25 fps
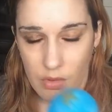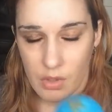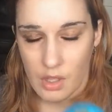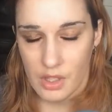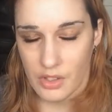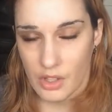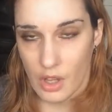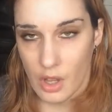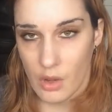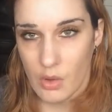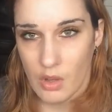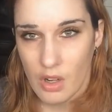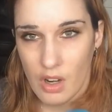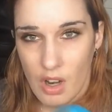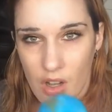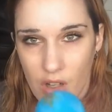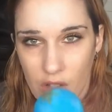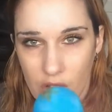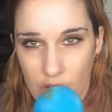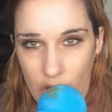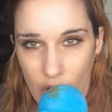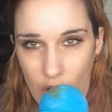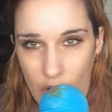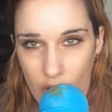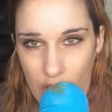There's
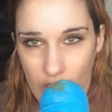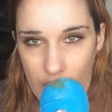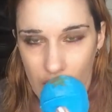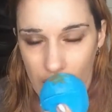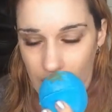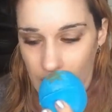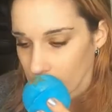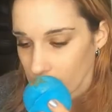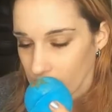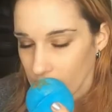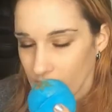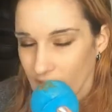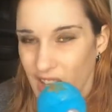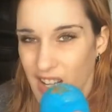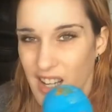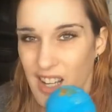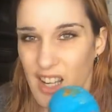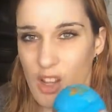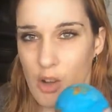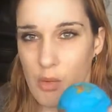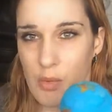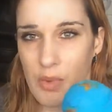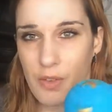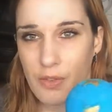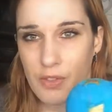coconut, chocolate, a
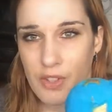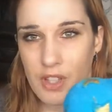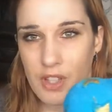little bit of